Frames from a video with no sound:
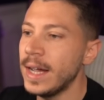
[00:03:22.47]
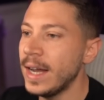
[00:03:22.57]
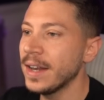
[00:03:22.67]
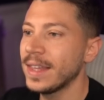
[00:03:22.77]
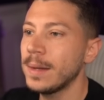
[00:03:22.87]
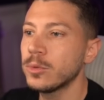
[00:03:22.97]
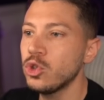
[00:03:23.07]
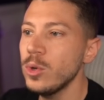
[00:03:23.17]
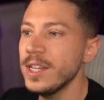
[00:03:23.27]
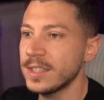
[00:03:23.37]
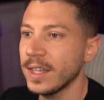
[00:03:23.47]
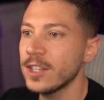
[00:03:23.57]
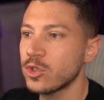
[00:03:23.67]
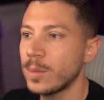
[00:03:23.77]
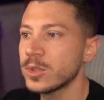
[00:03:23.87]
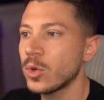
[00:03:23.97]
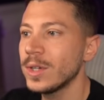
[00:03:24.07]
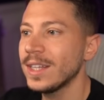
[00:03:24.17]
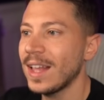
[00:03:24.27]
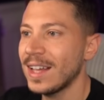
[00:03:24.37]
And then I'm two-listing it, so I'm
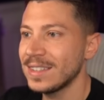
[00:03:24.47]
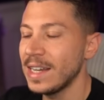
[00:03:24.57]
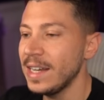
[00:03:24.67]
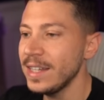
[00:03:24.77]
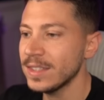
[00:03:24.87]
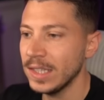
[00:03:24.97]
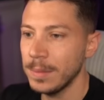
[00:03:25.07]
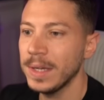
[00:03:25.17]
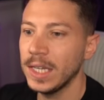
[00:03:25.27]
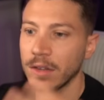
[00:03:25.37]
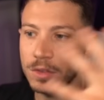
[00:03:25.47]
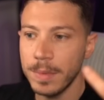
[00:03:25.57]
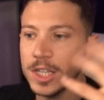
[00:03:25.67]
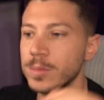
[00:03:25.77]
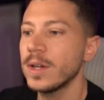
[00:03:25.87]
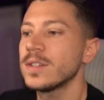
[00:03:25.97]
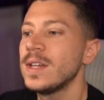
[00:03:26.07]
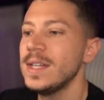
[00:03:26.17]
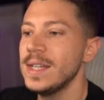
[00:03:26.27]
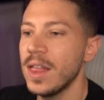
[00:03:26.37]
storing it as a list in the beginning of the benchmarks.
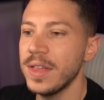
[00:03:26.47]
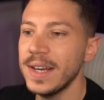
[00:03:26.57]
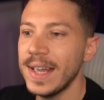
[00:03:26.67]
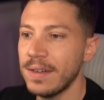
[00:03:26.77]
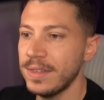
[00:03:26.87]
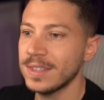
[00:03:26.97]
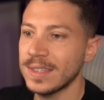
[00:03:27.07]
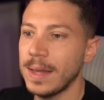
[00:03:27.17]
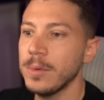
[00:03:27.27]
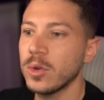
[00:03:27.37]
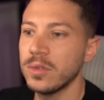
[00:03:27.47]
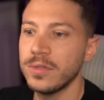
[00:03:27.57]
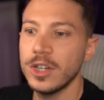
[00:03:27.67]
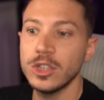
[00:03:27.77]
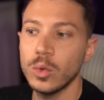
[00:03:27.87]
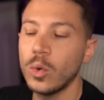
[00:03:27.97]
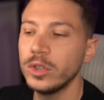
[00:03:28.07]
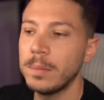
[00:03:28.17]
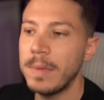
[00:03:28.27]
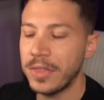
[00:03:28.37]
Then I have the same convert
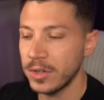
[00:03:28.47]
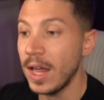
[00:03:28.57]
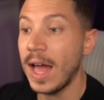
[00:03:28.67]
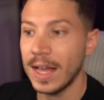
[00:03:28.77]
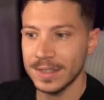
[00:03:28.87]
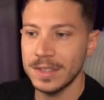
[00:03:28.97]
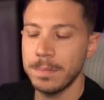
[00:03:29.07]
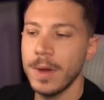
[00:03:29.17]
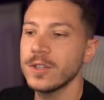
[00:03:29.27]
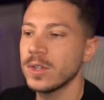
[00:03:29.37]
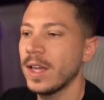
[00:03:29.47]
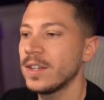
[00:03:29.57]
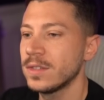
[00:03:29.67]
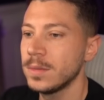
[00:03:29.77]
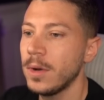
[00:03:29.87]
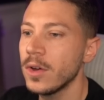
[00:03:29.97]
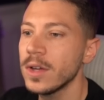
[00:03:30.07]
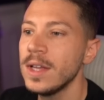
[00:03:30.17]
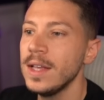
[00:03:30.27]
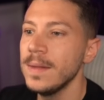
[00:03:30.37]
order method as the person has on the
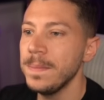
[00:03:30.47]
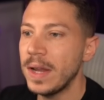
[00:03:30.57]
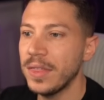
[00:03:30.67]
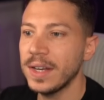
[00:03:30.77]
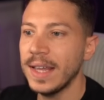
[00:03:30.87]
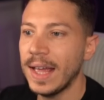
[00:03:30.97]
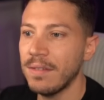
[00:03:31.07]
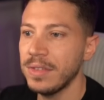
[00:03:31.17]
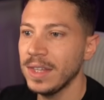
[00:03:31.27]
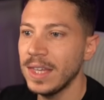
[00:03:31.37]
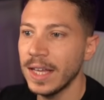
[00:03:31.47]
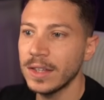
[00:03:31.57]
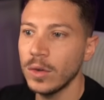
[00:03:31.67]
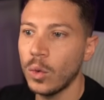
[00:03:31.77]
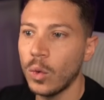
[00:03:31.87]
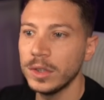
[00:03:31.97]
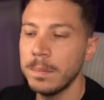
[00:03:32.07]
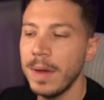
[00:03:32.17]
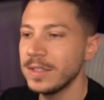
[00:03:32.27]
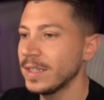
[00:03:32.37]
blog. And then I have the get order
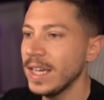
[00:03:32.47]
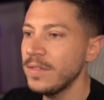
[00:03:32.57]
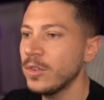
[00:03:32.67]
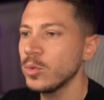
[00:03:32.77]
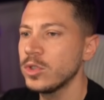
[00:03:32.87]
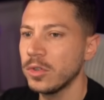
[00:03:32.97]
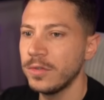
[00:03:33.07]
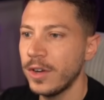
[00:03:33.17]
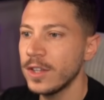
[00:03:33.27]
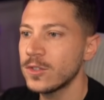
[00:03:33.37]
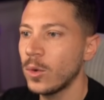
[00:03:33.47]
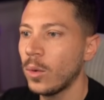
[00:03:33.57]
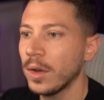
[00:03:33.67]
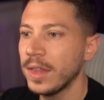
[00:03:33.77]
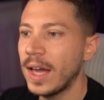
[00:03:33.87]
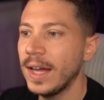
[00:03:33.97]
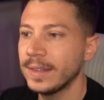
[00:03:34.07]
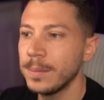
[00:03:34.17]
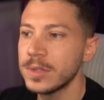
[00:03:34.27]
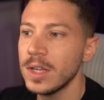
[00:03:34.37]
basic infos, which converts all the
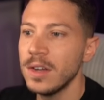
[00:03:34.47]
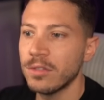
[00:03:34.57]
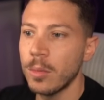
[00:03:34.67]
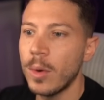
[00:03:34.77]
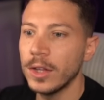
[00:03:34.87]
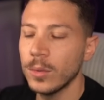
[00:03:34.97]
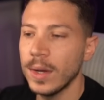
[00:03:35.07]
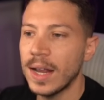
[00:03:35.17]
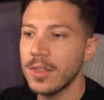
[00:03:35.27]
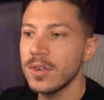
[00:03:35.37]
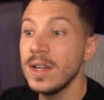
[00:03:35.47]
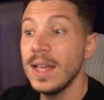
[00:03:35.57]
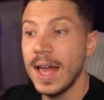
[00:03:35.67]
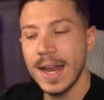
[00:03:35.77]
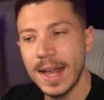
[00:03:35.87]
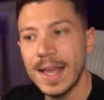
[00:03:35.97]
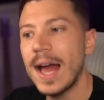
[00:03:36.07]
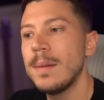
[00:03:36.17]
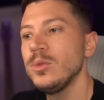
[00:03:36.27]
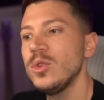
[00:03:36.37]
items from one to another. And I
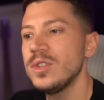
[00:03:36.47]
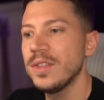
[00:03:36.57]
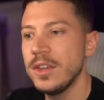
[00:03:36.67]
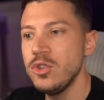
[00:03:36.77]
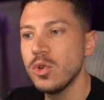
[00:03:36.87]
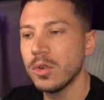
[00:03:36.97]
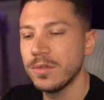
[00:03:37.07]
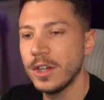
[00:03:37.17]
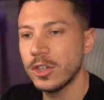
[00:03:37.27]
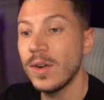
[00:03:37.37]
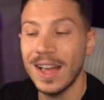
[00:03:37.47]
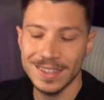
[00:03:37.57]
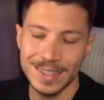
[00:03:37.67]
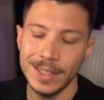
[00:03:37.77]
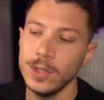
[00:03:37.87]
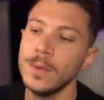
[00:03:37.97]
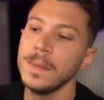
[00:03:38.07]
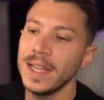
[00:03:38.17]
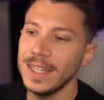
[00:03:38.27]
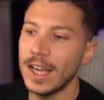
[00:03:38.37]
am using the new converter as they do.
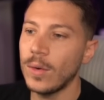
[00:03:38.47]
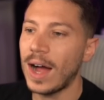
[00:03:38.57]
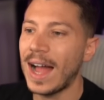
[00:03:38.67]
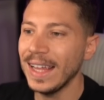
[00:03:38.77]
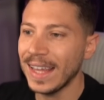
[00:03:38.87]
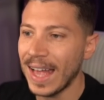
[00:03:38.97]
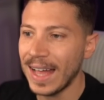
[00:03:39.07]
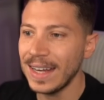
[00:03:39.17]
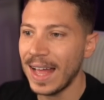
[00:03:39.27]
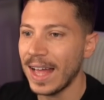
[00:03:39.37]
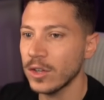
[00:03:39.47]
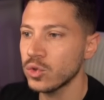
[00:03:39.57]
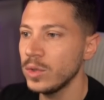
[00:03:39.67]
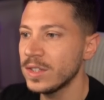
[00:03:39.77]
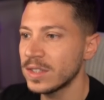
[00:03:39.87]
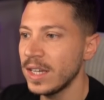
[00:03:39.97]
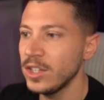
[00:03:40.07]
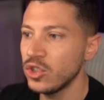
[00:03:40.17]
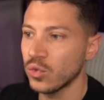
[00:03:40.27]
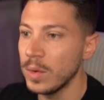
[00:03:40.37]
Now, I can actually say
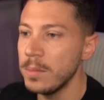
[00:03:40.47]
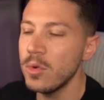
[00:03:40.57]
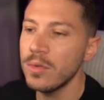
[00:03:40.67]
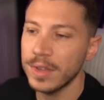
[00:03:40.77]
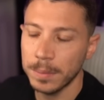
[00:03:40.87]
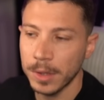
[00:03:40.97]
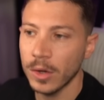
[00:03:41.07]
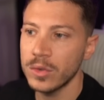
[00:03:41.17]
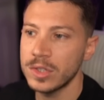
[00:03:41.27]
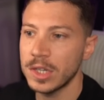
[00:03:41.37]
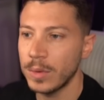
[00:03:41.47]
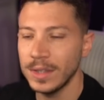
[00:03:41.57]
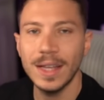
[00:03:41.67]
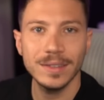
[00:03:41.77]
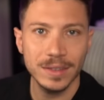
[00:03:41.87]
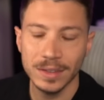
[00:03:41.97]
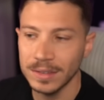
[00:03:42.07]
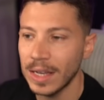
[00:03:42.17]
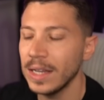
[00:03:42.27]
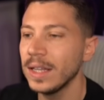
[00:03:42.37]
just remove that, because it's a redundant
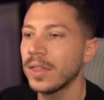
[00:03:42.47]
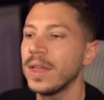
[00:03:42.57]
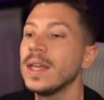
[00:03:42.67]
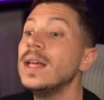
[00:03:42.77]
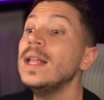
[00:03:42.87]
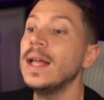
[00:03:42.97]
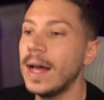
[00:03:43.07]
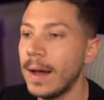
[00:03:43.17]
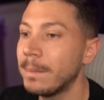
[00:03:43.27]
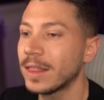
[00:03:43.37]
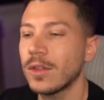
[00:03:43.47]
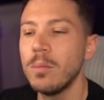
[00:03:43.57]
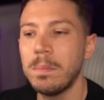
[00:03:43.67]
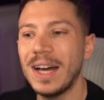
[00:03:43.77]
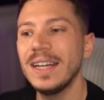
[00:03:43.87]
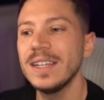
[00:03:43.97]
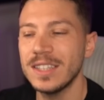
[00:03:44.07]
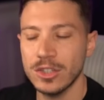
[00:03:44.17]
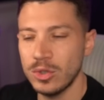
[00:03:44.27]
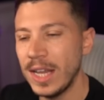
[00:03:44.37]
delegate thing. But the compiler is
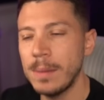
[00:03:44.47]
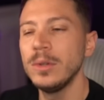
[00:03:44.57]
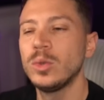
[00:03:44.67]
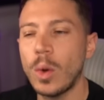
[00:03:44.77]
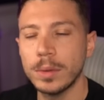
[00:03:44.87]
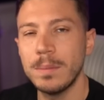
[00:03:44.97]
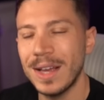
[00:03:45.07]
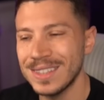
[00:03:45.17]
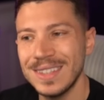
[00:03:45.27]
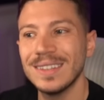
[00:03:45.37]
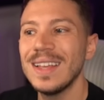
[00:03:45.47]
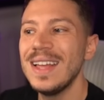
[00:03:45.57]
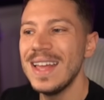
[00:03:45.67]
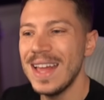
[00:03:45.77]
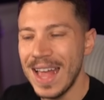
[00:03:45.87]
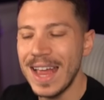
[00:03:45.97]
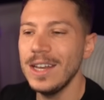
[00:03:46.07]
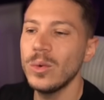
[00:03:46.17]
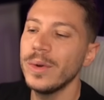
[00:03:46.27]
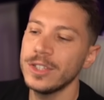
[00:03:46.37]
actually able to optimize that
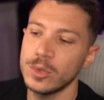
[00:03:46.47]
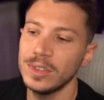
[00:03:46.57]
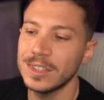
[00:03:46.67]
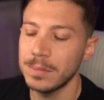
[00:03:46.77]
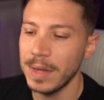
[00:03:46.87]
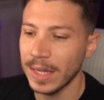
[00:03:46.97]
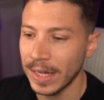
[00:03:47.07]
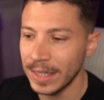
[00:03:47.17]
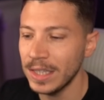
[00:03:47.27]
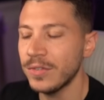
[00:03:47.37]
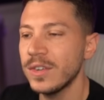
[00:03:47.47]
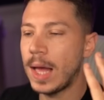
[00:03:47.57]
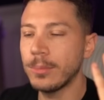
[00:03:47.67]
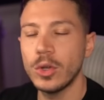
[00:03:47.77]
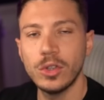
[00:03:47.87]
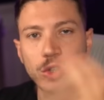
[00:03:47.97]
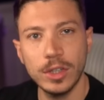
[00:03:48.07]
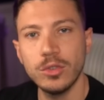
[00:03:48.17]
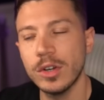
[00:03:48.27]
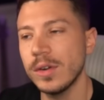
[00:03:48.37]
anyway, so it doesn't make any difference. I'm going to try
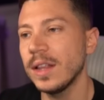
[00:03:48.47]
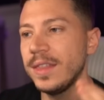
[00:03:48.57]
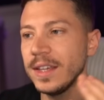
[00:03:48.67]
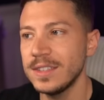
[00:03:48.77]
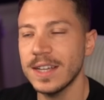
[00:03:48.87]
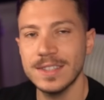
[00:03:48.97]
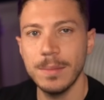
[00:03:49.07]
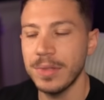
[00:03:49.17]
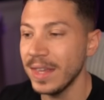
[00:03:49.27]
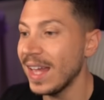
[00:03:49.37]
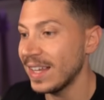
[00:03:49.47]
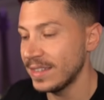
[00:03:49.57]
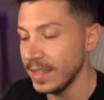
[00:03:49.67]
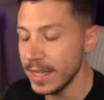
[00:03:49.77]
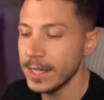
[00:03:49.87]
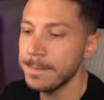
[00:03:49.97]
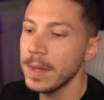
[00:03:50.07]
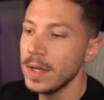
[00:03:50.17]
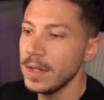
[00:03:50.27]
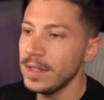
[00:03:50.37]
to recreate the exact same thing as they did.
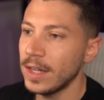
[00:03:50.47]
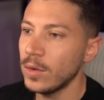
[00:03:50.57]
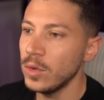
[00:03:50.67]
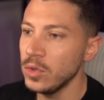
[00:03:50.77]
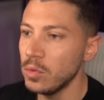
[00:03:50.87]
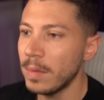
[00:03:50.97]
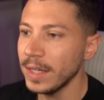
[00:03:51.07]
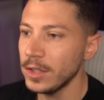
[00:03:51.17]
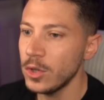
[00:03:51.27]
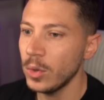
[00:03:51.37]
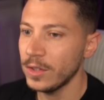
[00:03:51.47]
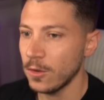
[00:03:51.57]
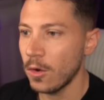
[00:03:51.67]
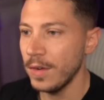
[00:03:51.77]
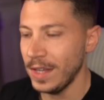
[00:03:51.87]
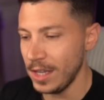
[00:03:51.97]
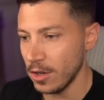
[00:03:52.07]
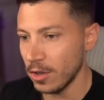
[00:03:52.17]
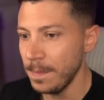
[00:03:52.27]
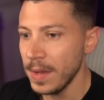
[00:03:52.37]
Now, you might notice over
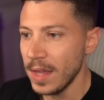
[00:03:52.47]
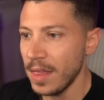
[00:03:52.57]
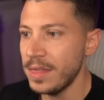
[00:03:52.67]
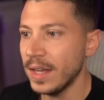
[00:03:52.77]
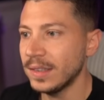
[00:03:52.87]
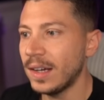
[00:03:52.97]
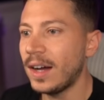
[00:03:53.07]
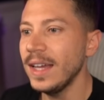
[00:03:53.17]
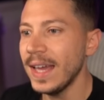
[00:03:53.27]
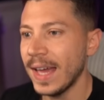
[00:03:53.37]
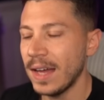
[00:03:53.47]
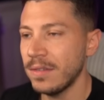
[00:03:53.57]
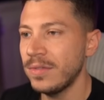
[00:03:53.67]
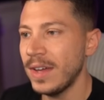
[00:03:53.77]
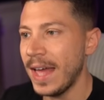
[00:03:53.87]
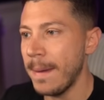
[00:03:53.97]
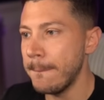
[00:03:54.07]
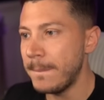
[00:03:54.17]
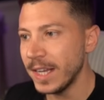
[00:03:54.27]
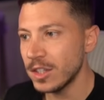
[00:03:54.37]
here that I have a
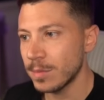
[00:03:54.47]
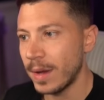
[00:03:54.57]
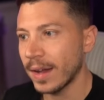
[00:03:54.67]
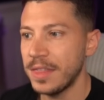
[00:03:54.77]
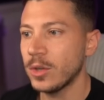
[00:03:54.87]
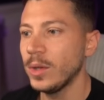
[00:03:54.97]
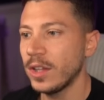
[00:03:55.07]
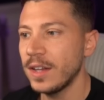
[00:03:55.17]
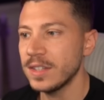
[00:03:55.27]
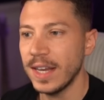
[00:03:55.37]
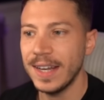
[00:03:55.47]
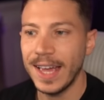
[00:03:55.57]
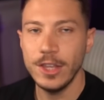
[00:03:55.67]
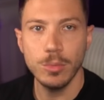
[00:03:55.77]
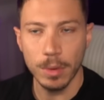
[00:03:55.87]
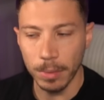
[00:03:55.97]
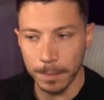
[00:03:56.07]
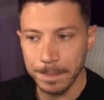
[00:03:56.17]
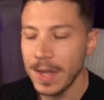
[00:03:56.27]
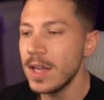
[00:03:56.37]
benchmark that returns an
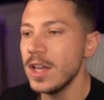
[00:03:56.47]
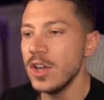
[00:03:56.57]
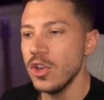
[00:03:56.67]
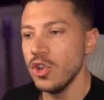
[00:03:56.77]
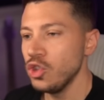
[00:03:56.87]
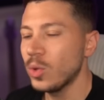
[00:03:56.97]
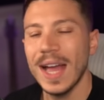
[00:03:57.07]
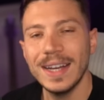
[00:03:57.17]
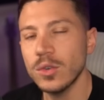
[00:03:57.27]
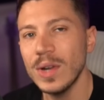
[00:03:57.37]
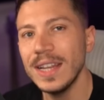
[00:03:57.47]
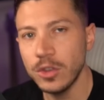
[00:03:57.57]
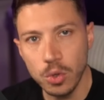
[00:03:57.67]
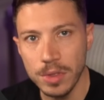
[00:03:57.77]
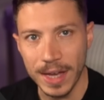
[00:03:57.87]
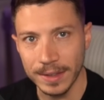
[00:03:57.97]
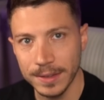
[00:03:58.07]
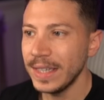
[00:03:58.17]
IEnumerable. You can't really do that.